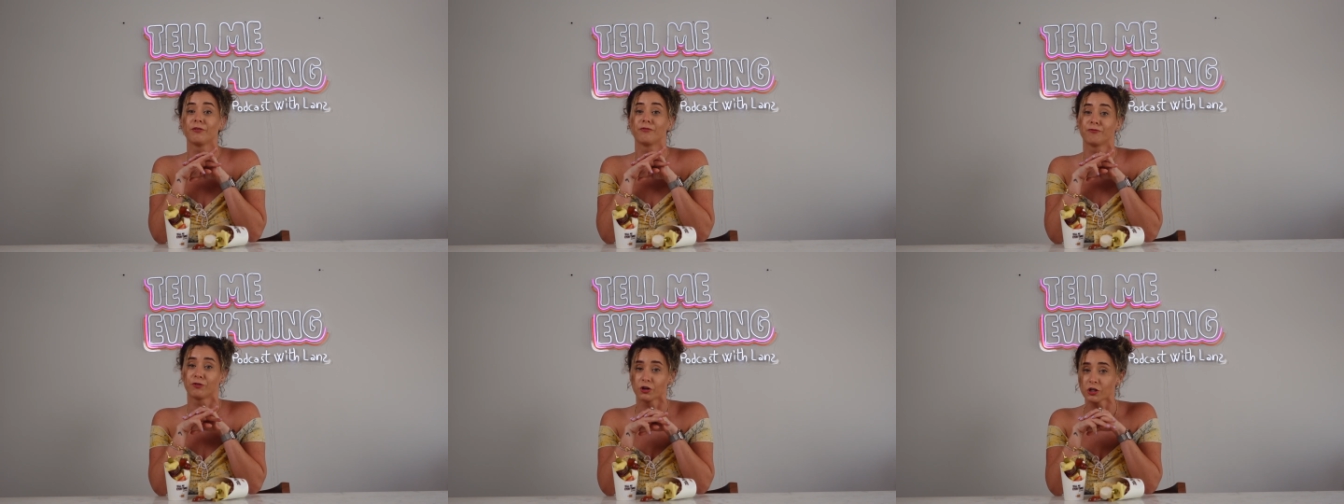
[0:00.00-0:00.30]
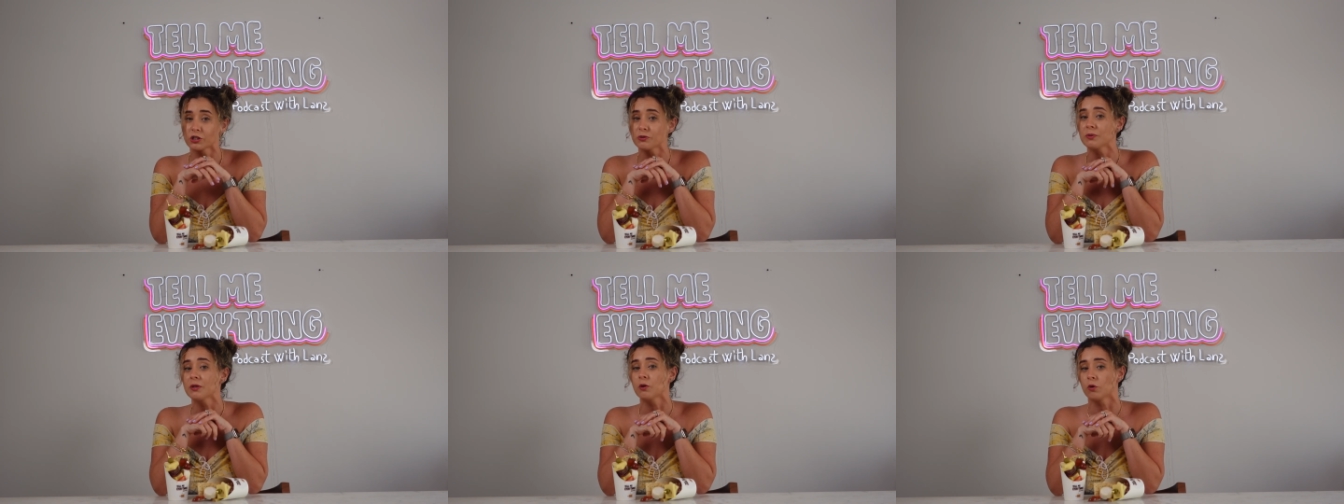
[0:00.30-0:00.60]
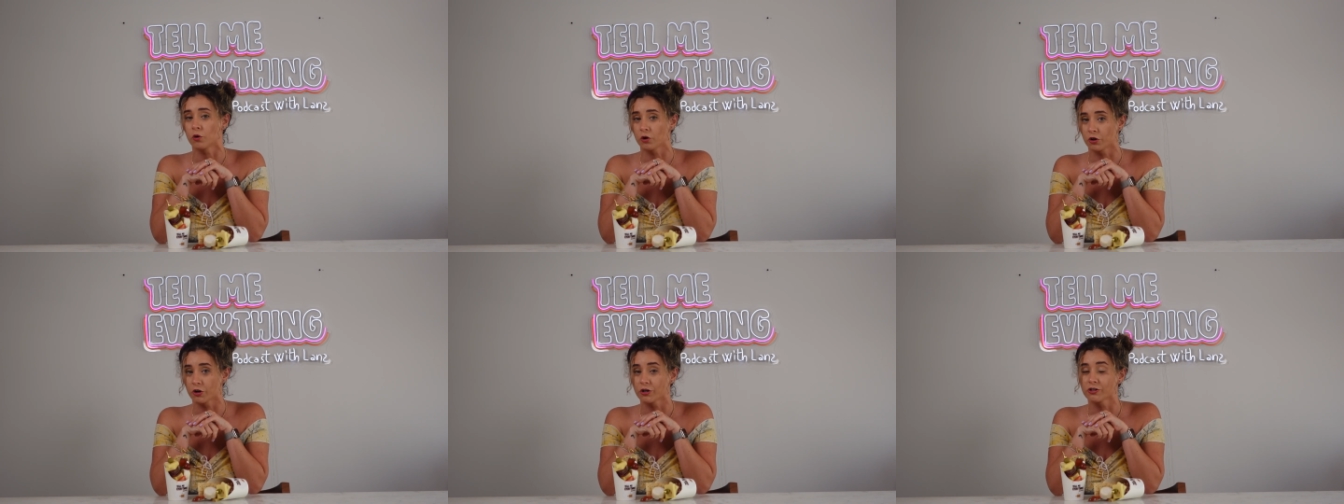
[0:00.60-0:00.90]
the first three
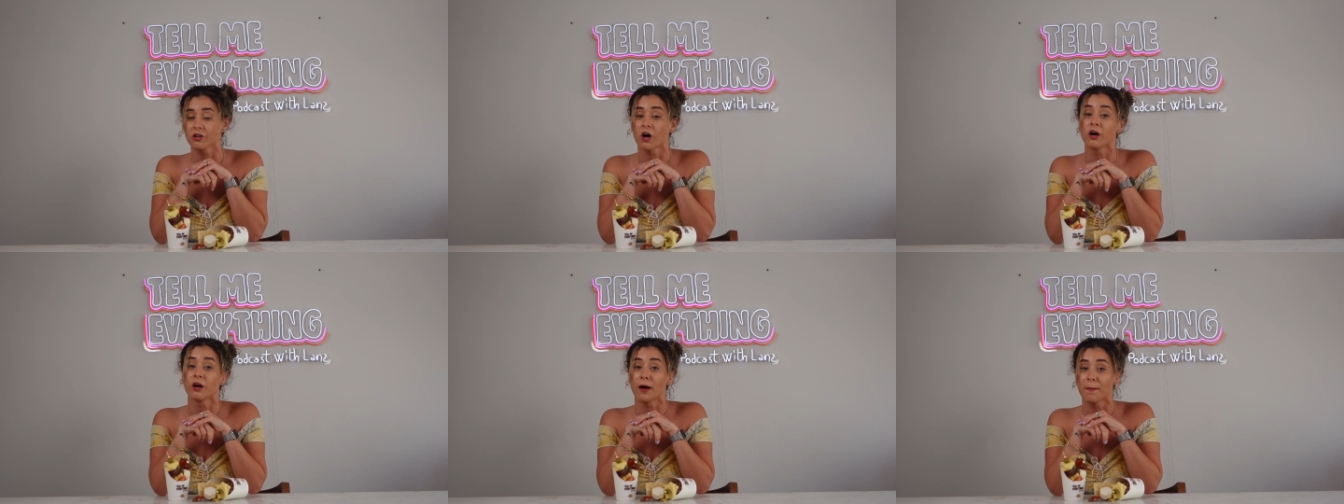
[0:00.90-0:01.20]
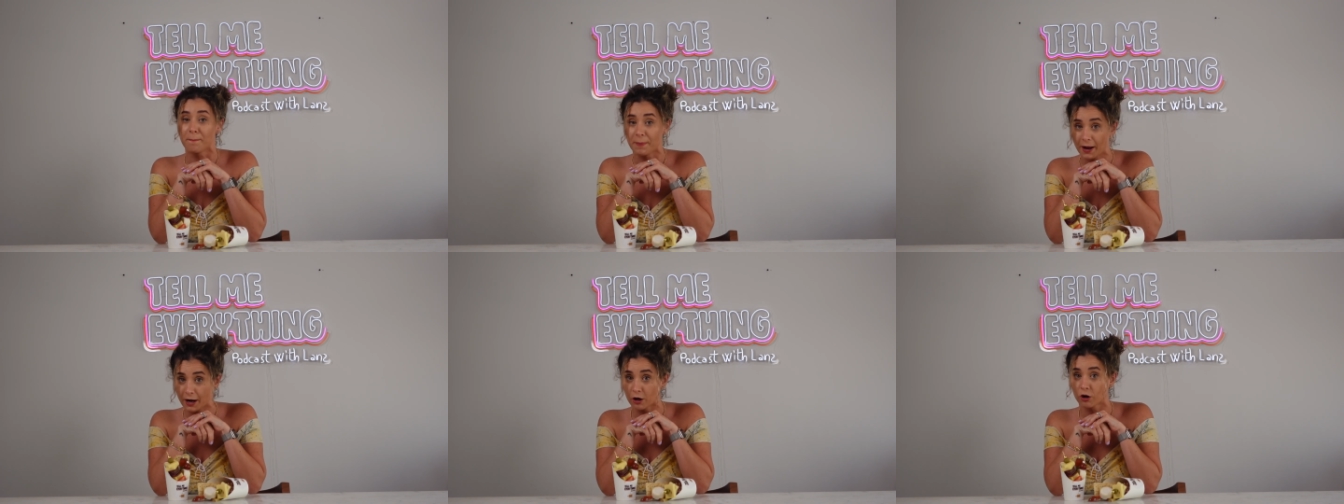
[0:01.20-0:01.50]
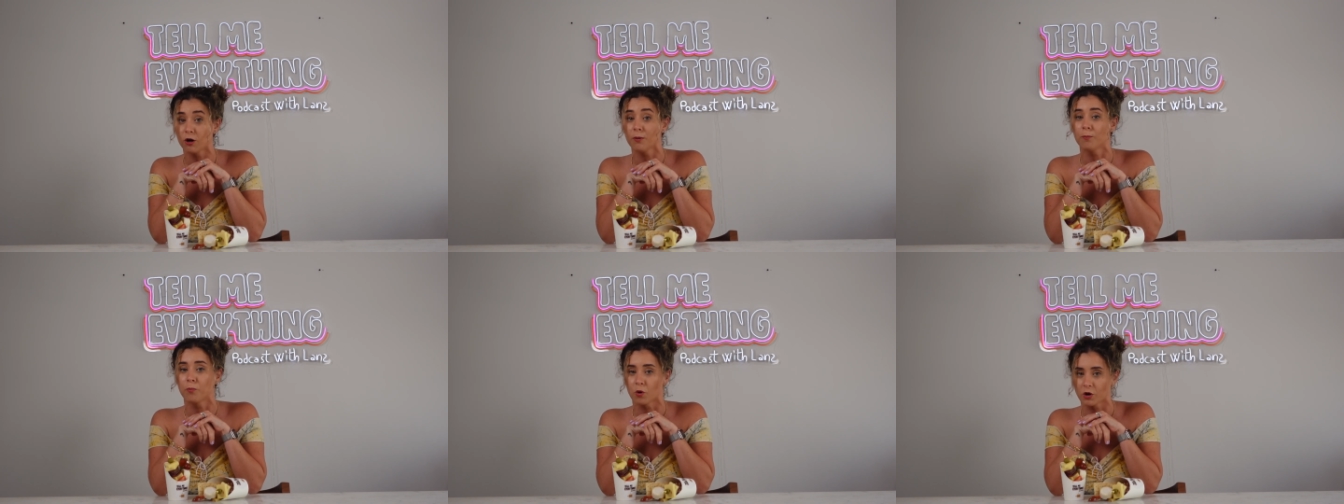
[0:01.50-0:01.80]
orders on
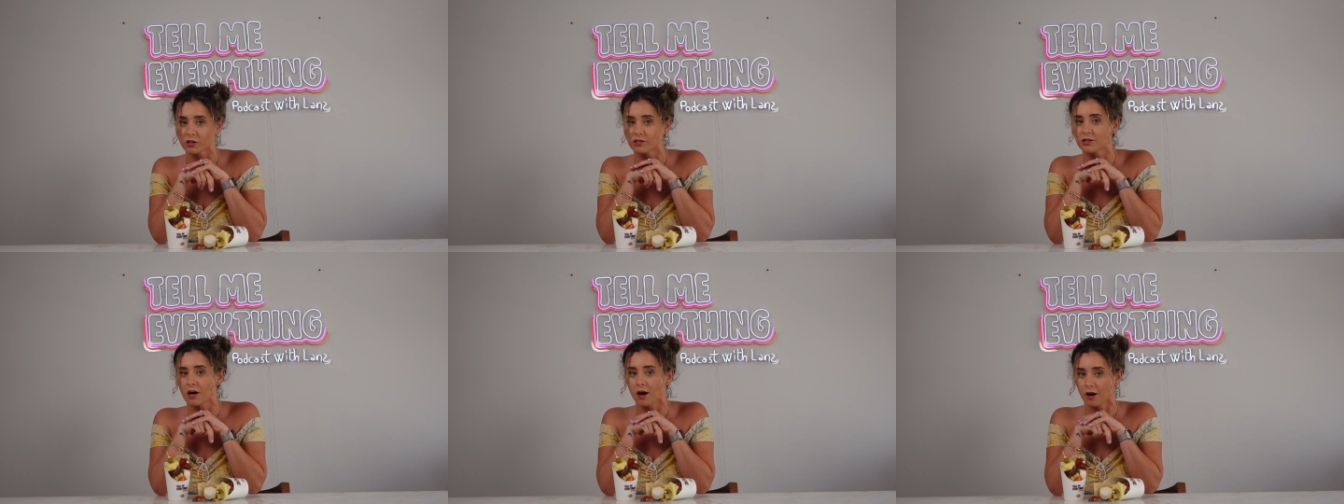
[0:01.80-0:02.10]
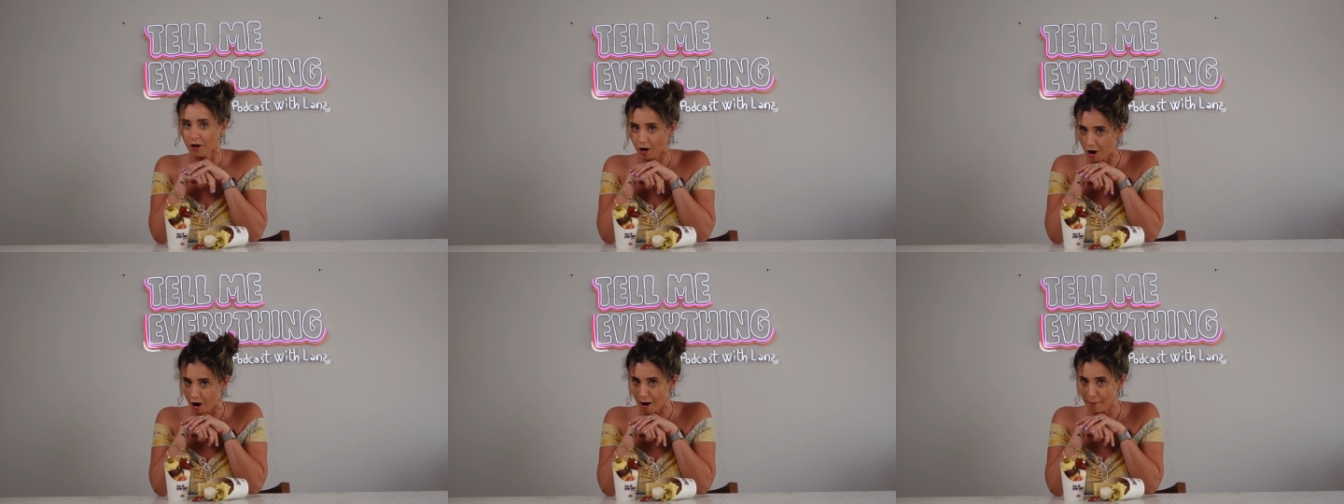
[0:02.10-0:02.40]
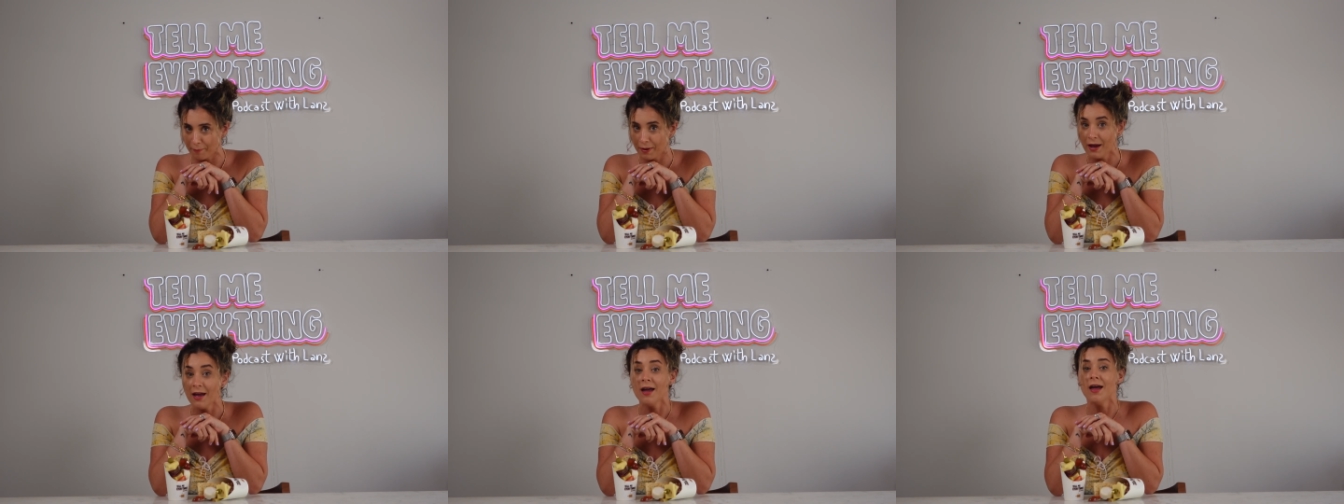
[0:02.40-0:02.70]

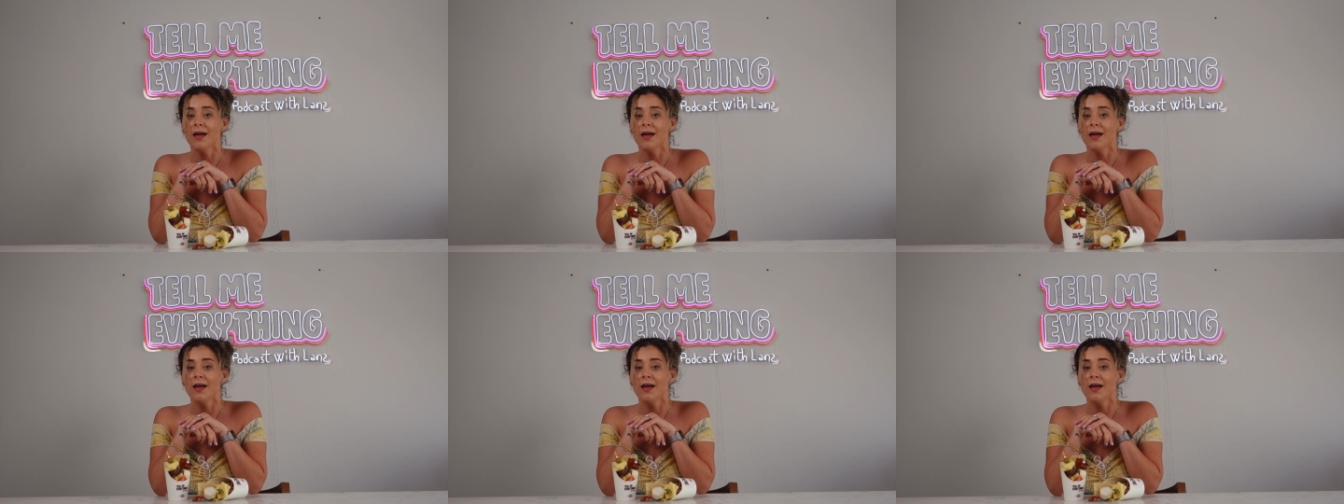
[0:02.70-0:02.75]
aperoboards.com.